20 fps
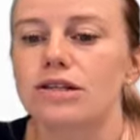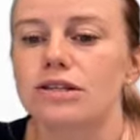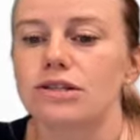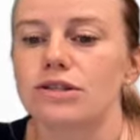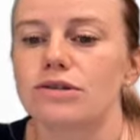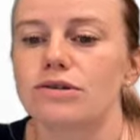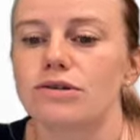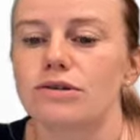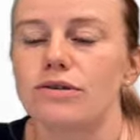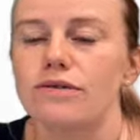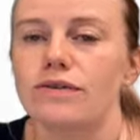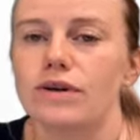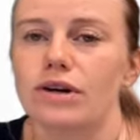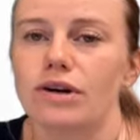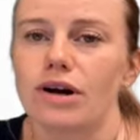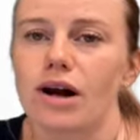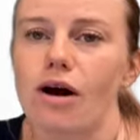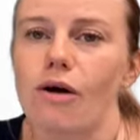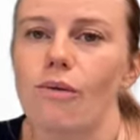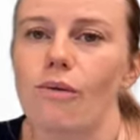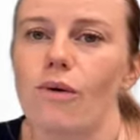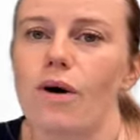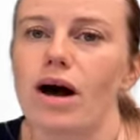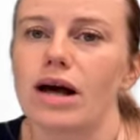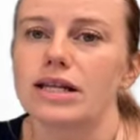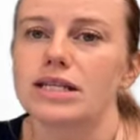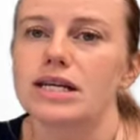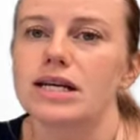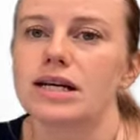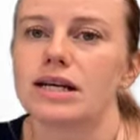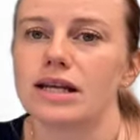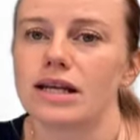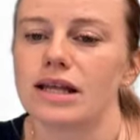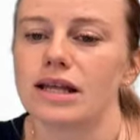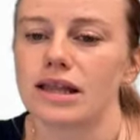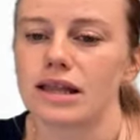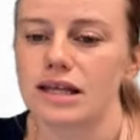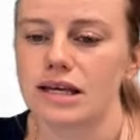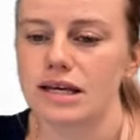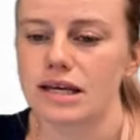to figure out what
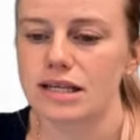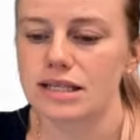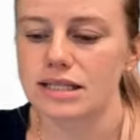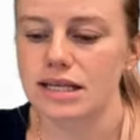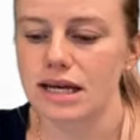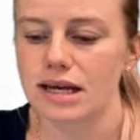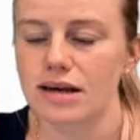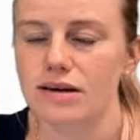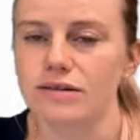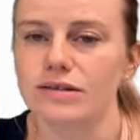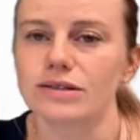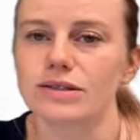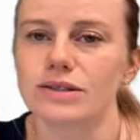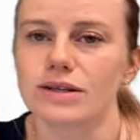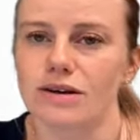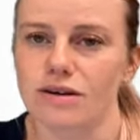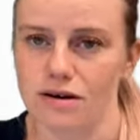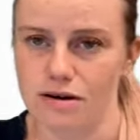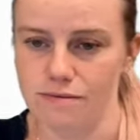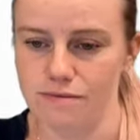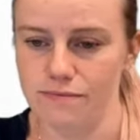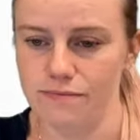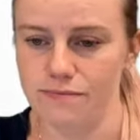these angles are.